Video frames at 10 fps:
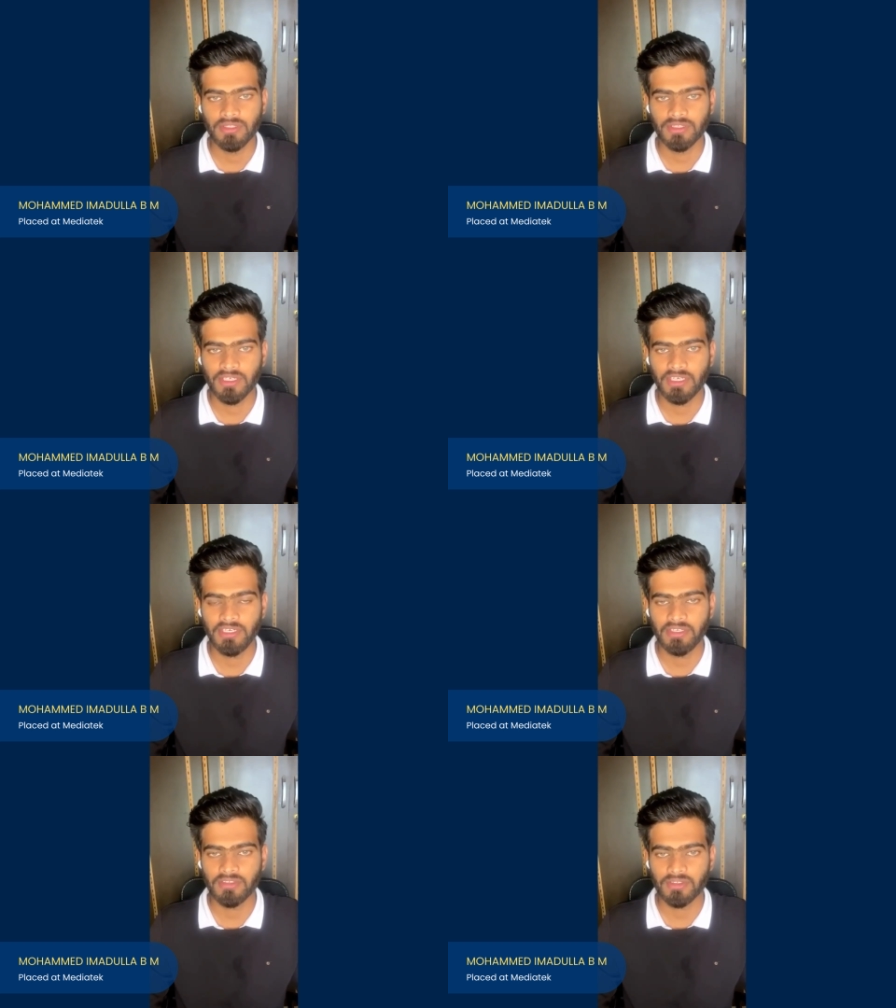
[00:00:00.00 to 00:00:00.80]
The
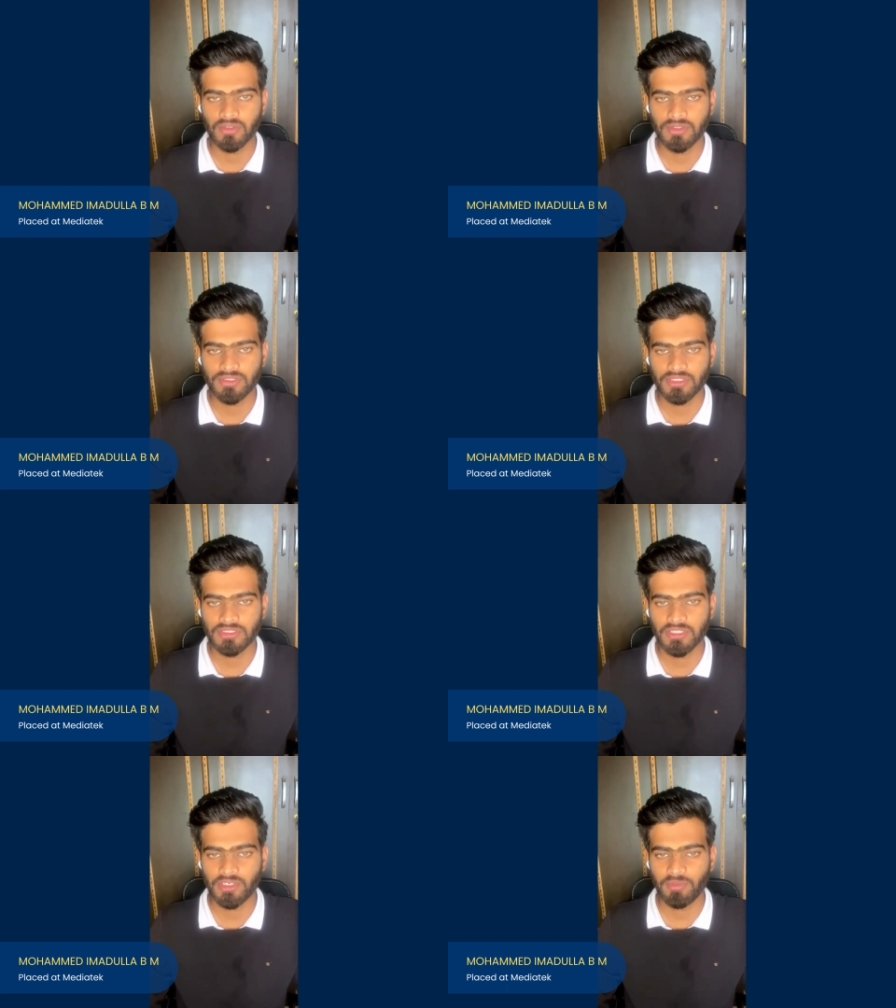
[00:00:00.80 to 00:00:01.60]
second is the course
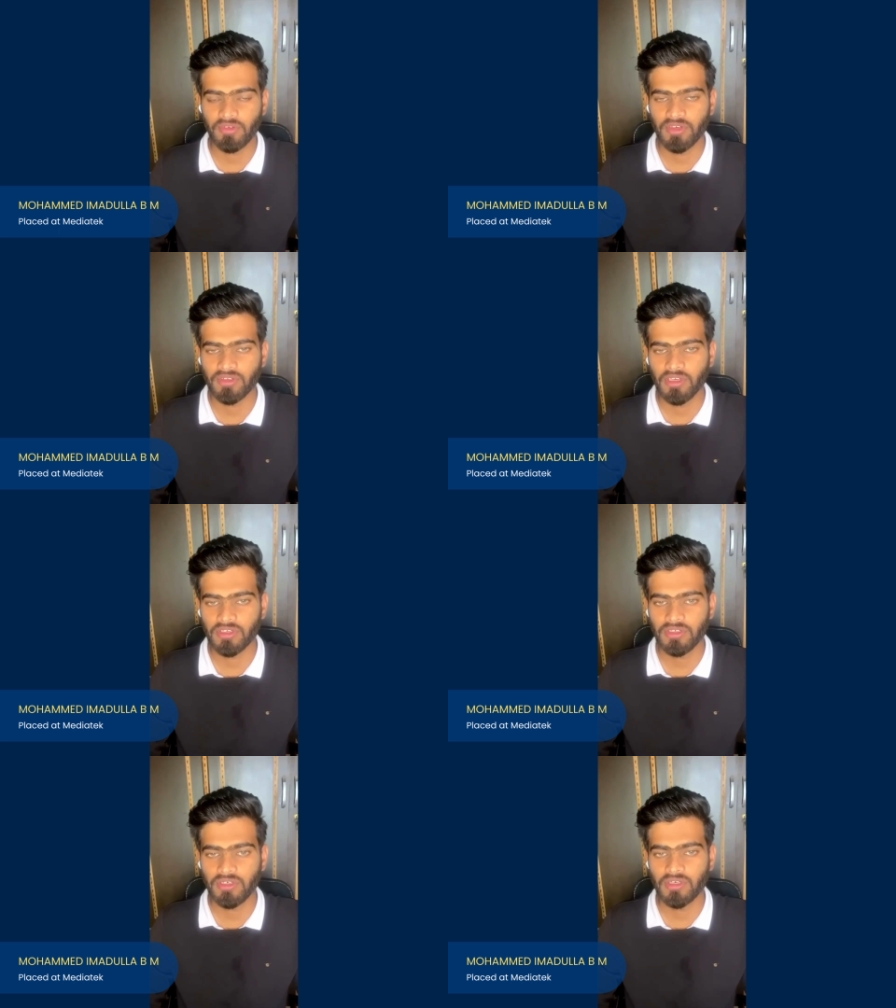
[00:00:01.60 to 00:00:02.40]
structure at Maven
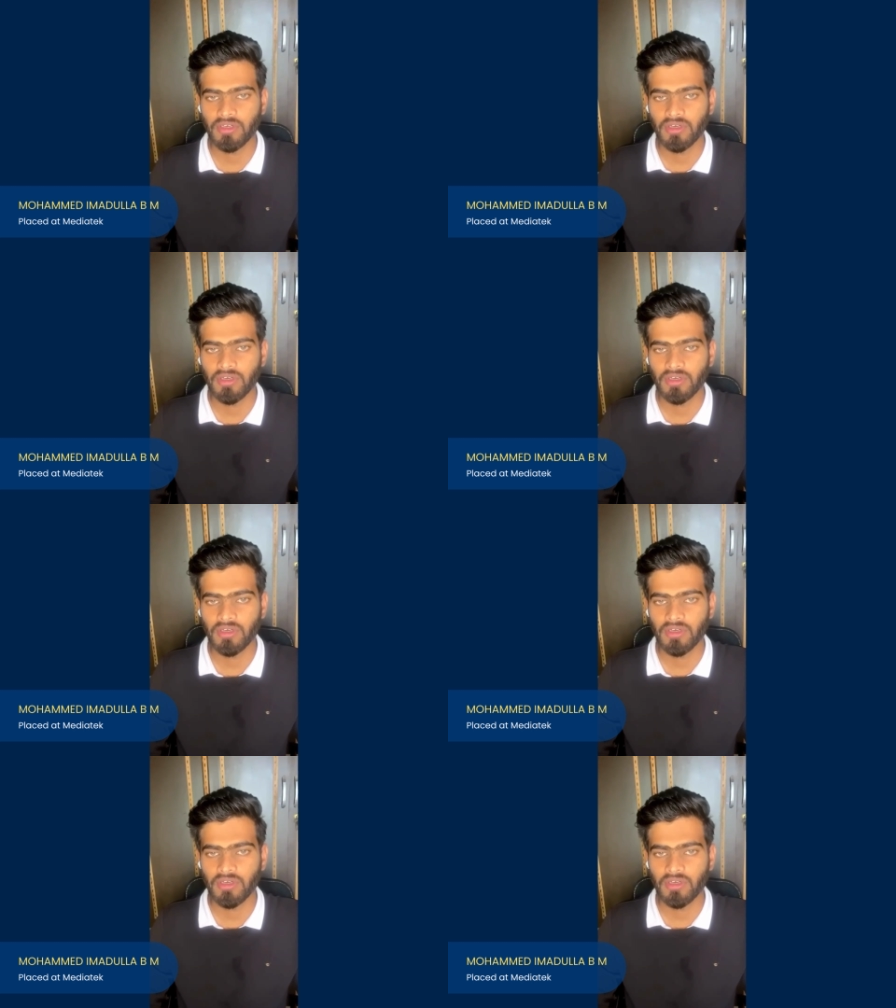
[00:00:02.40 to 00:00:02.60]
Silicon.